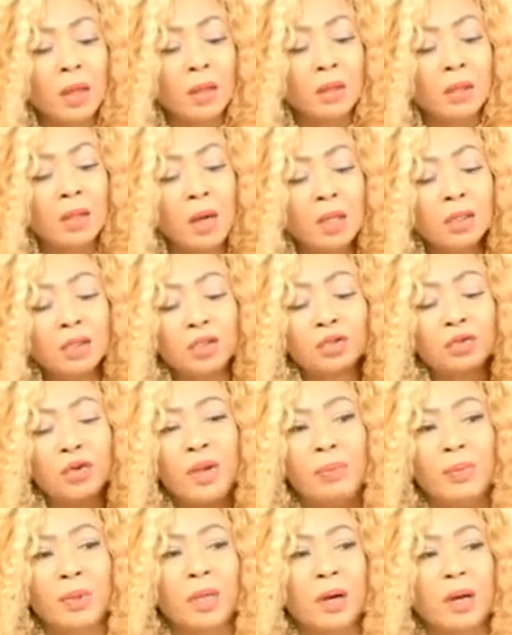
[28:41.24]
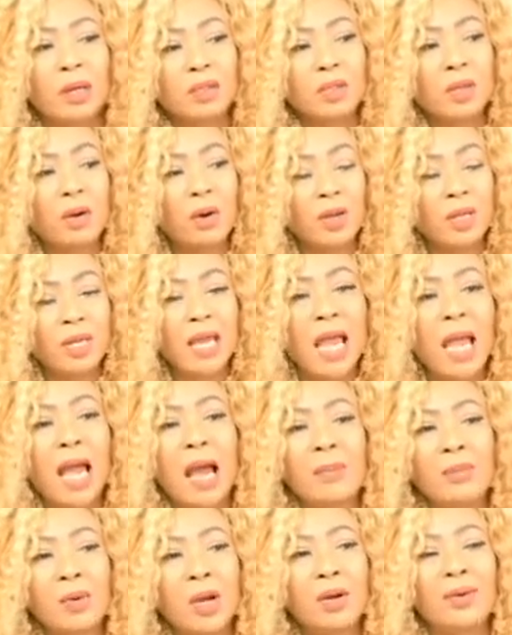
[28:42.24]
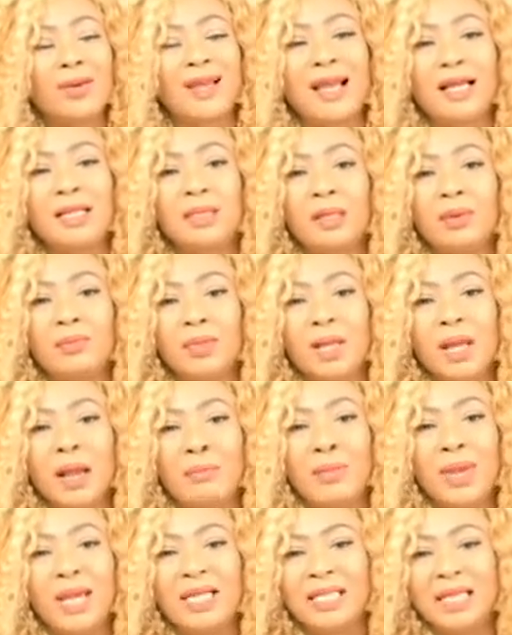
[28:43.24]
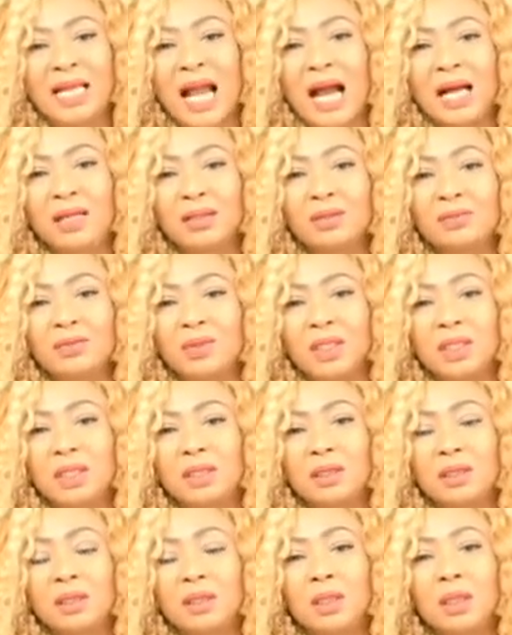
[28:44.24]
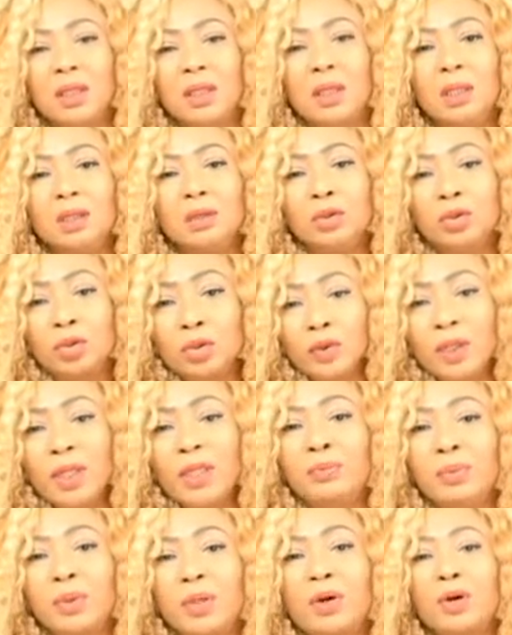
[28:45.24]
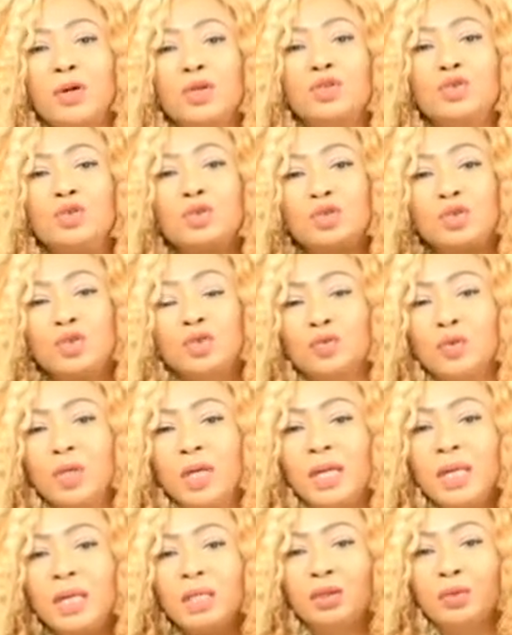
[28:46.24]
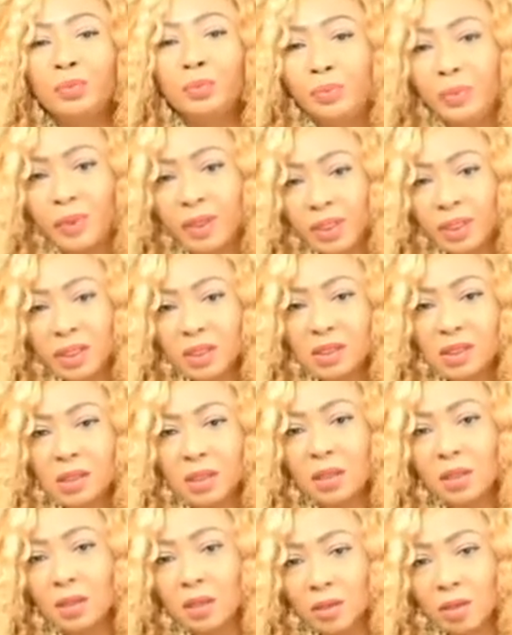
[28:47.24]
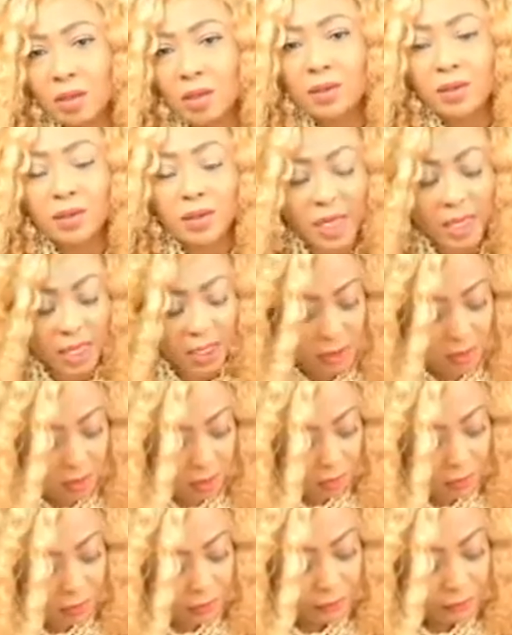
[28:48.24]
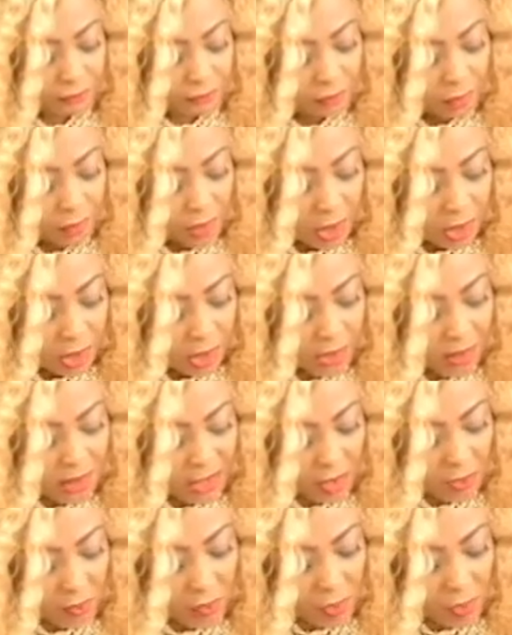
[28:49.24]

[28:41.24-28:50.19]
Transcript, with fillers: don't do it because, oh yeah, I'm going to get something amazing out of this. Do it because you're doing it to please your Creator. He said,